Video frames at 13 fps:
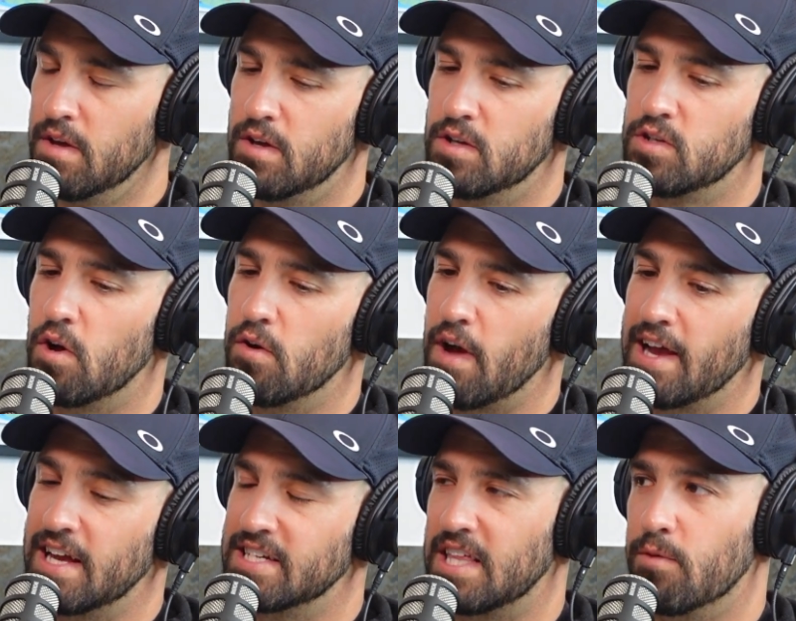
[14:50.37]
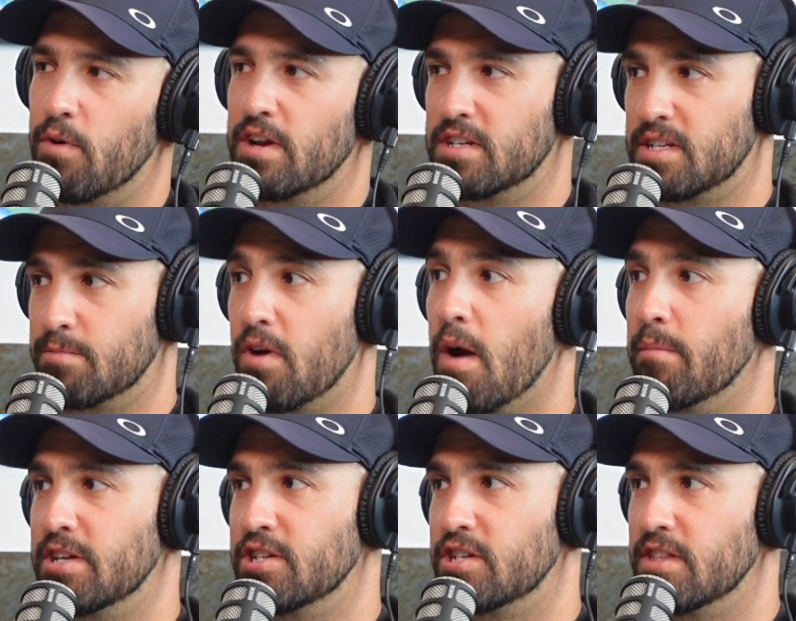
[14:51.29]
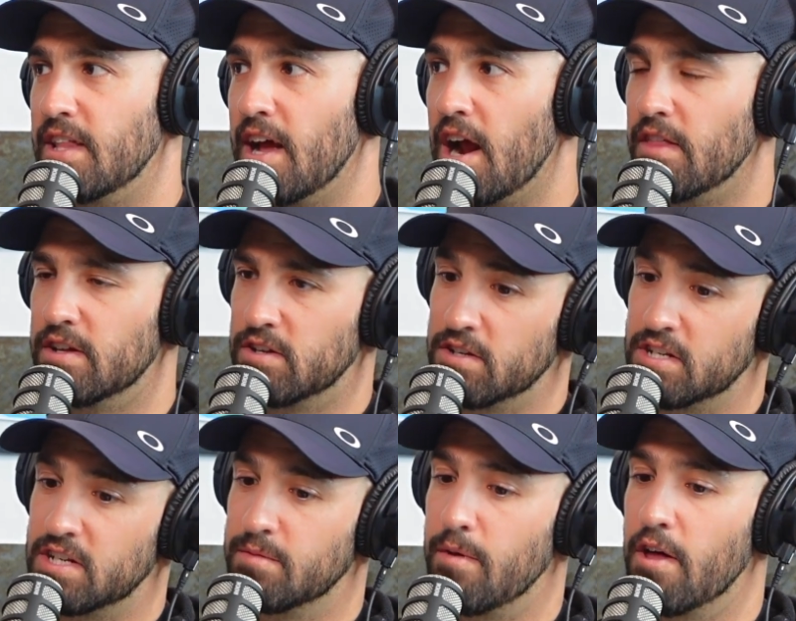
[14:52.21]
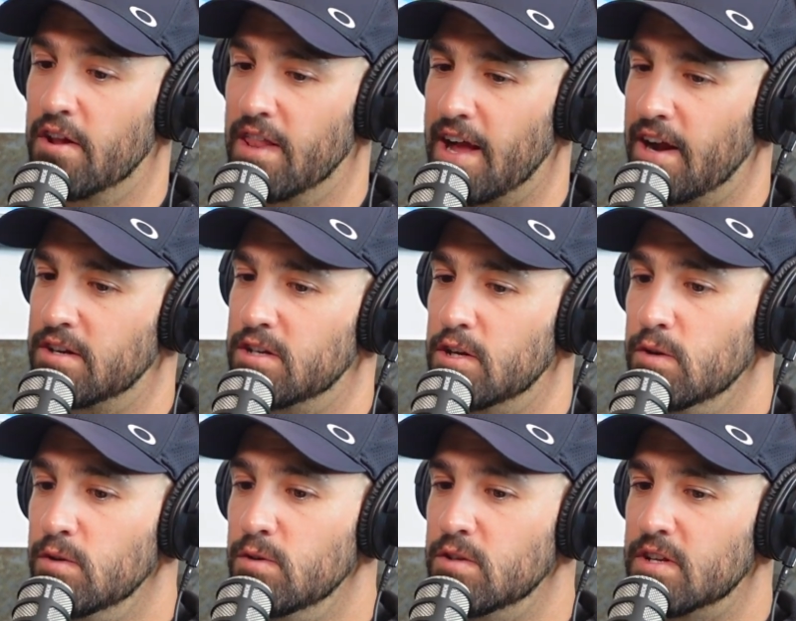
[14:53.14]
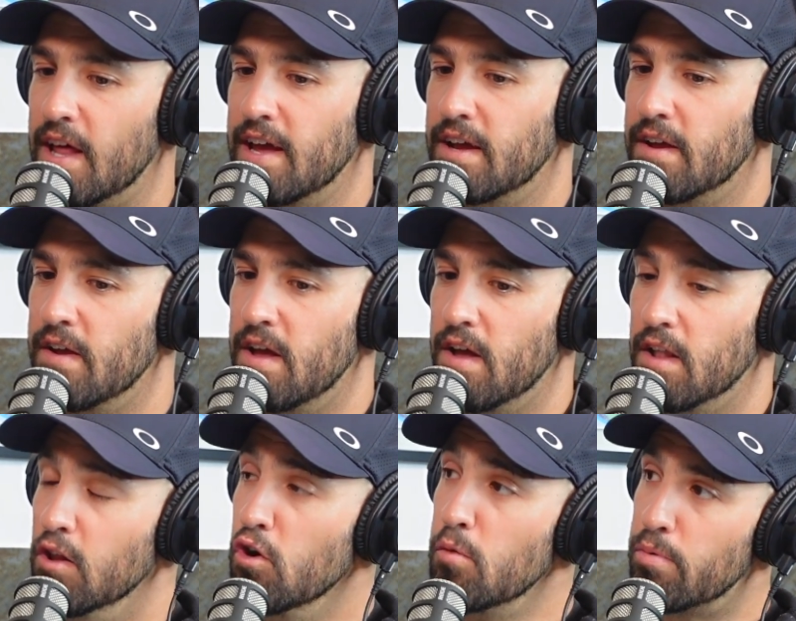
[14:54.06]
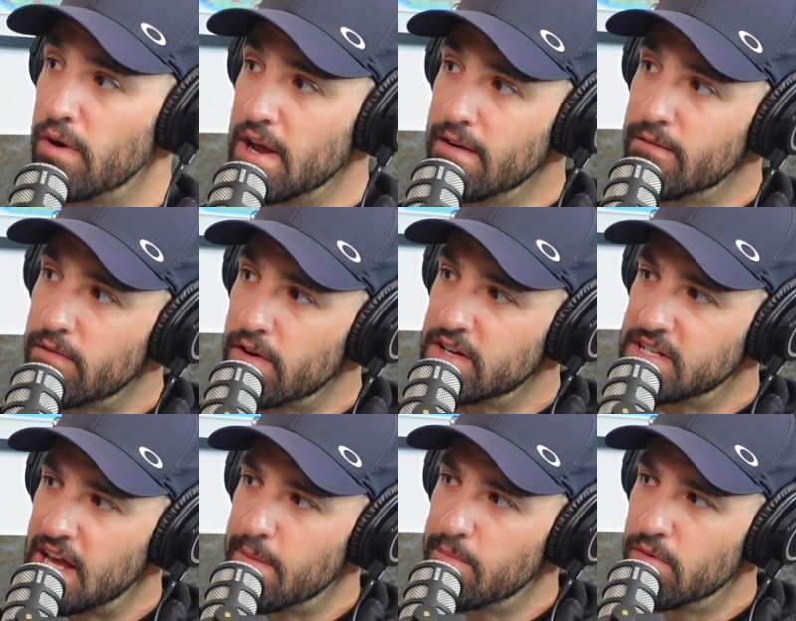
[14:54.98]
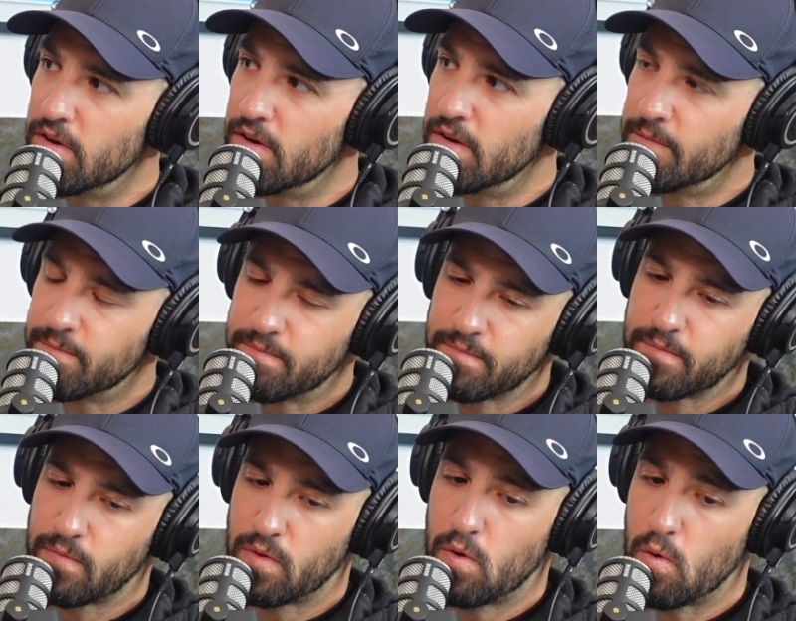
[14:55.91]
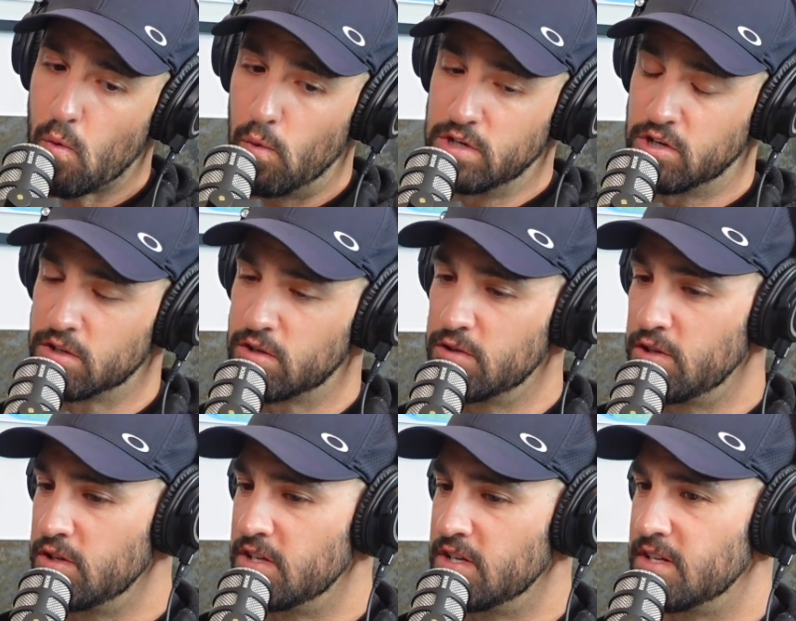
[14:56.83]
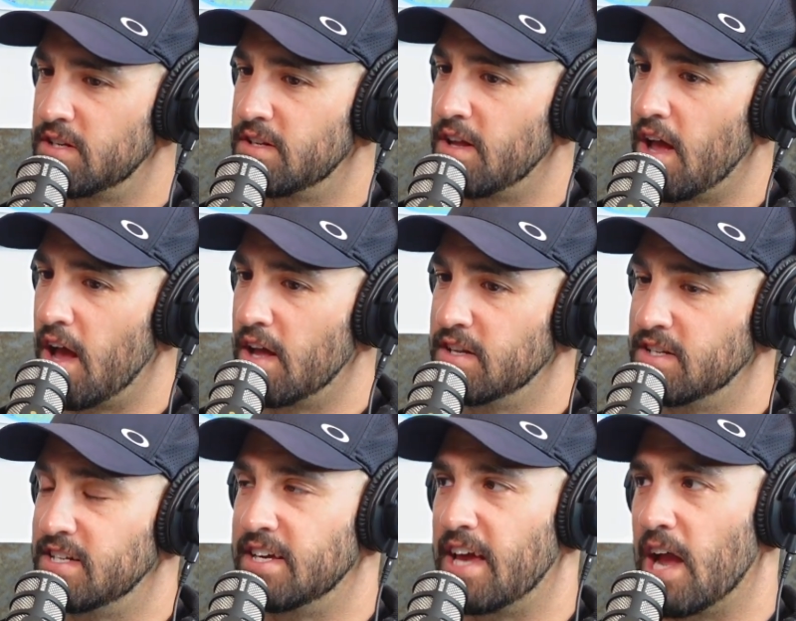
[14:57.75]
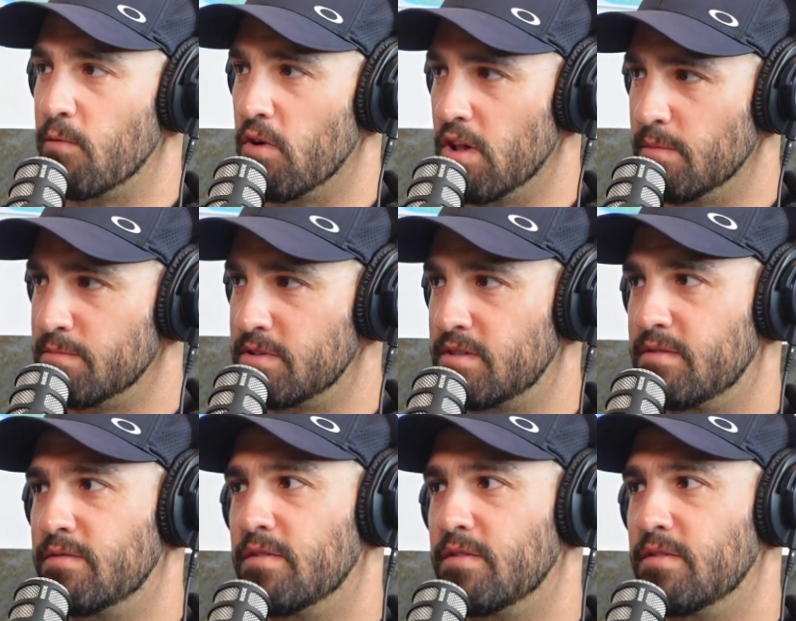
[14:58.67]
So I guess they run into some competition there. There's also some other layer 2s like Loopring, for example, which also uses ZK rollups.